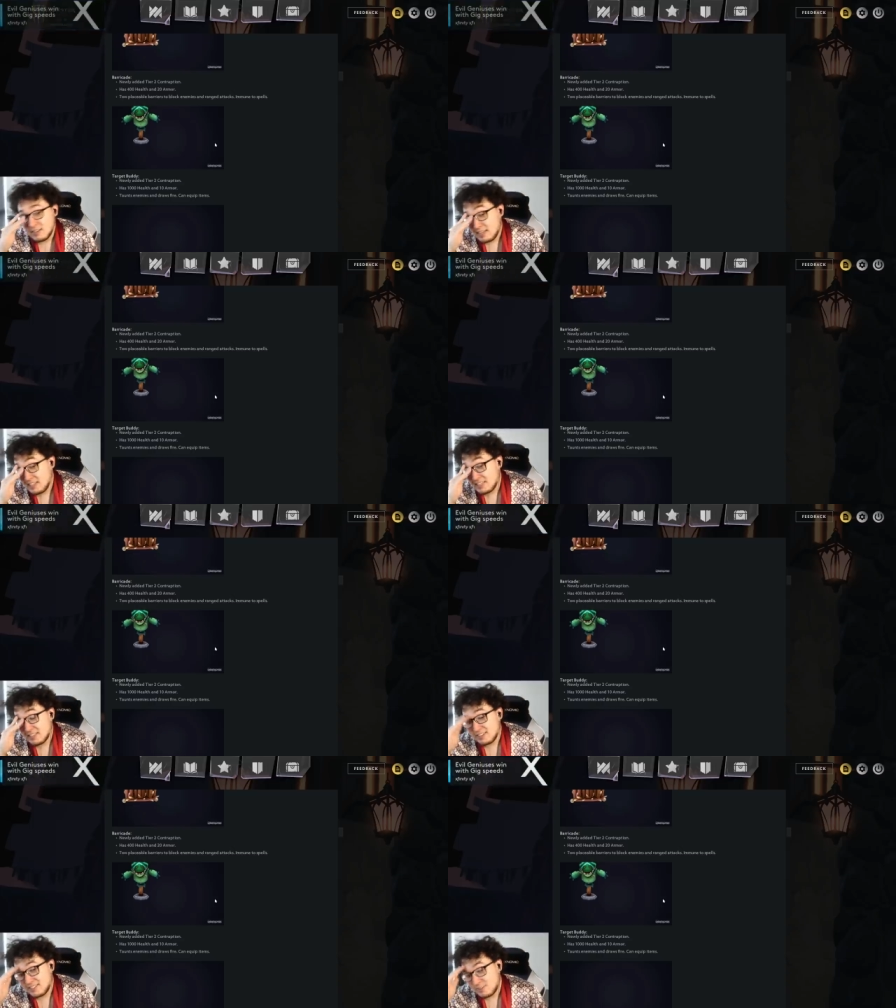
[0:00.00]
It is a
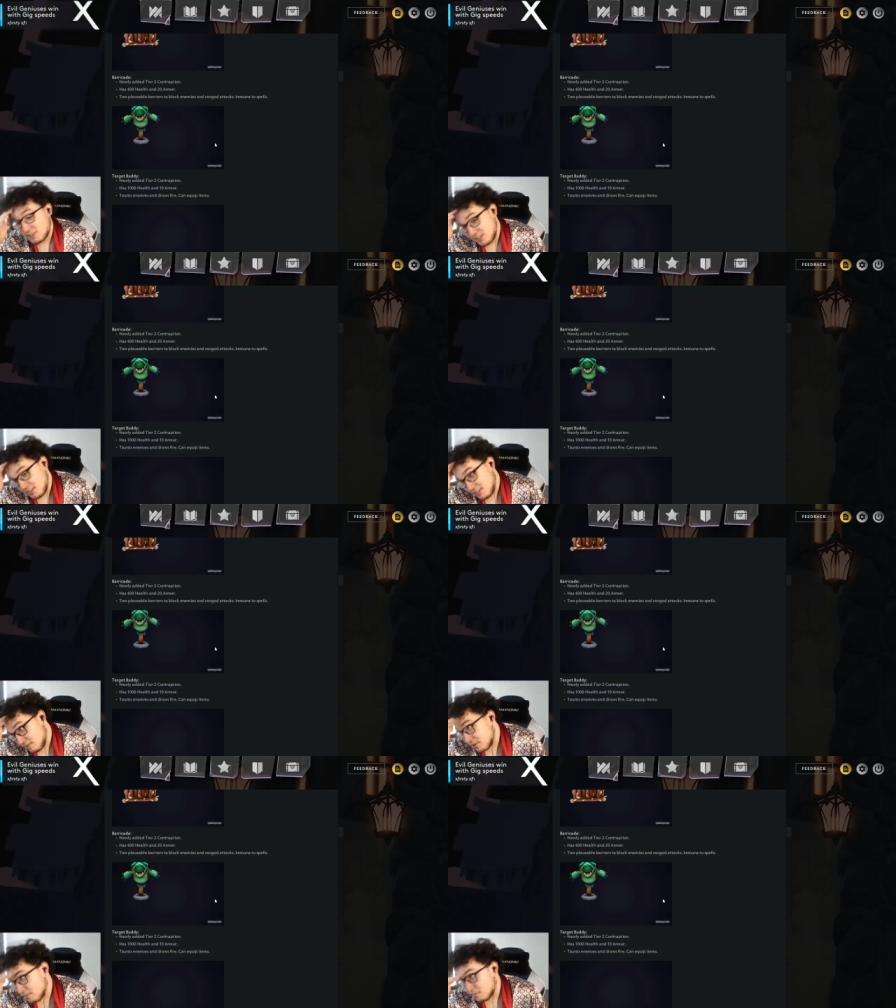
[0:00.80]
little squishy.
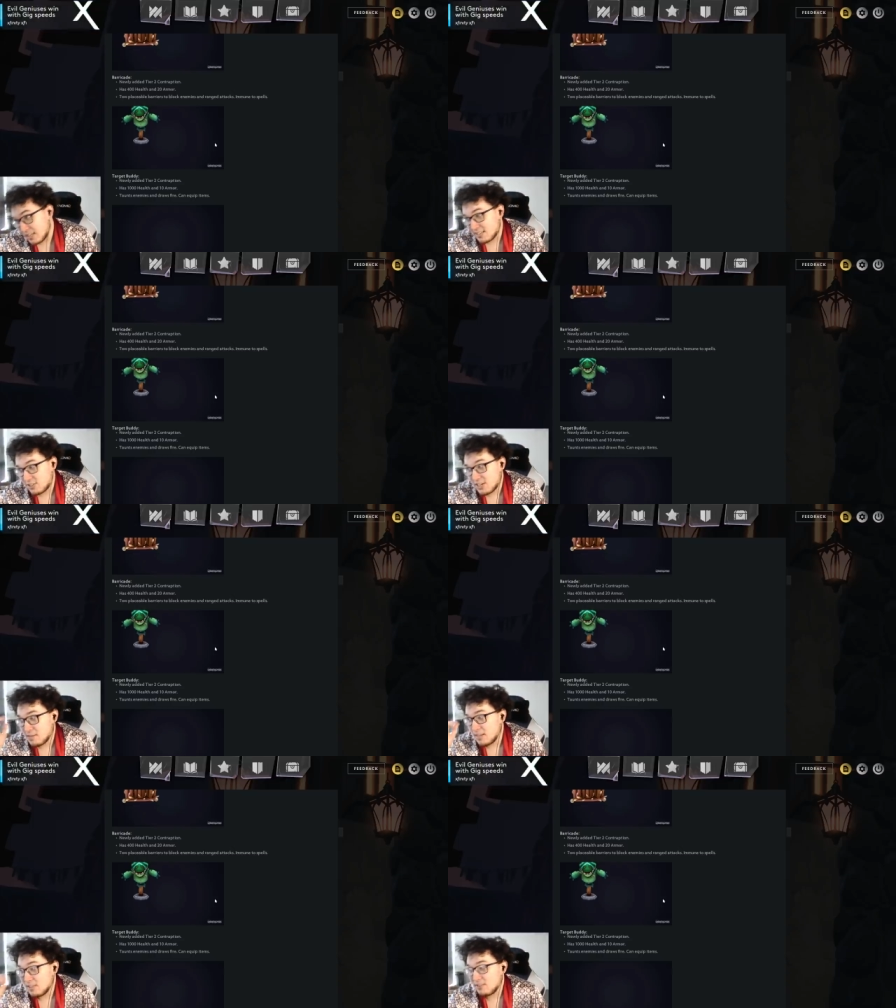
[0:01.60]
You can put like a
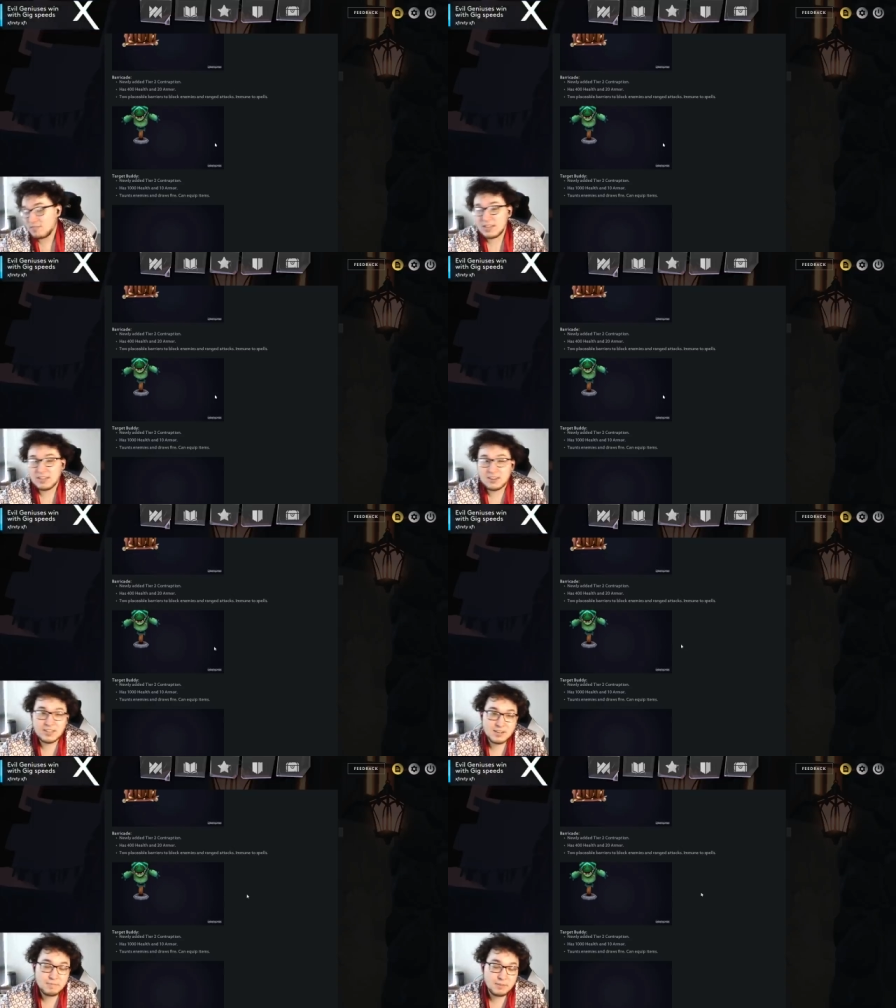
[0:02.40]
Chainmail or a Vanguard
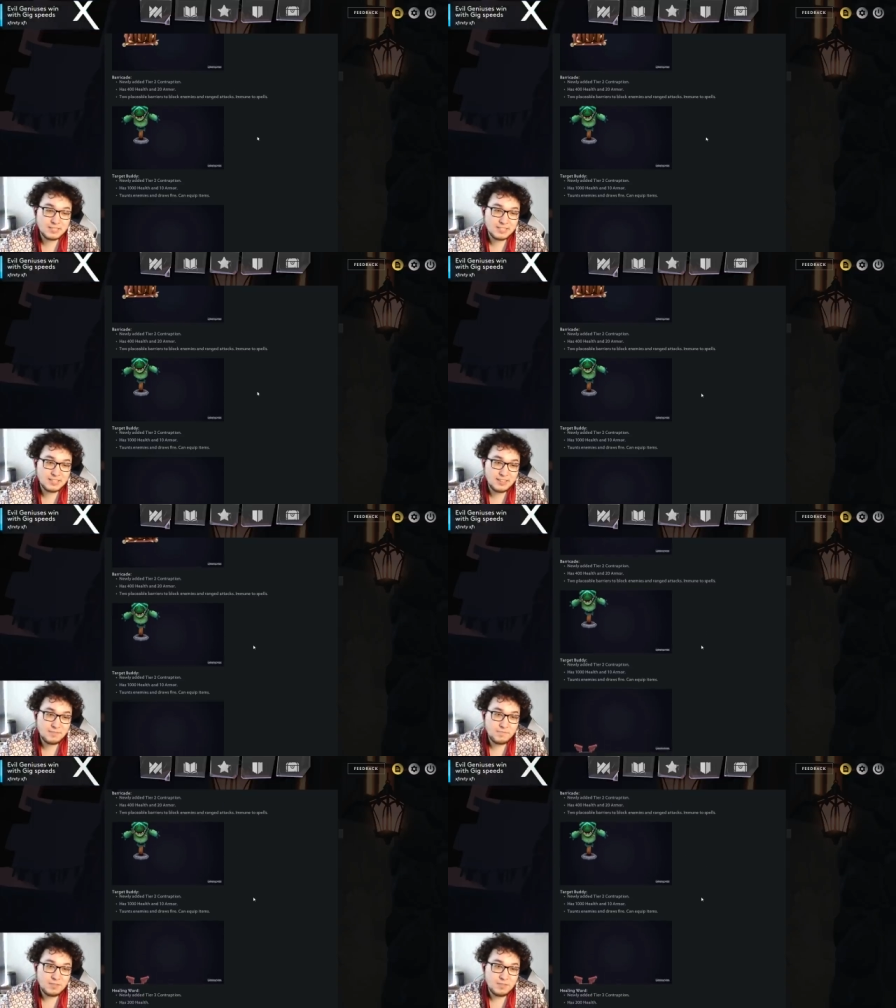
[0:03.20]
on it, basically.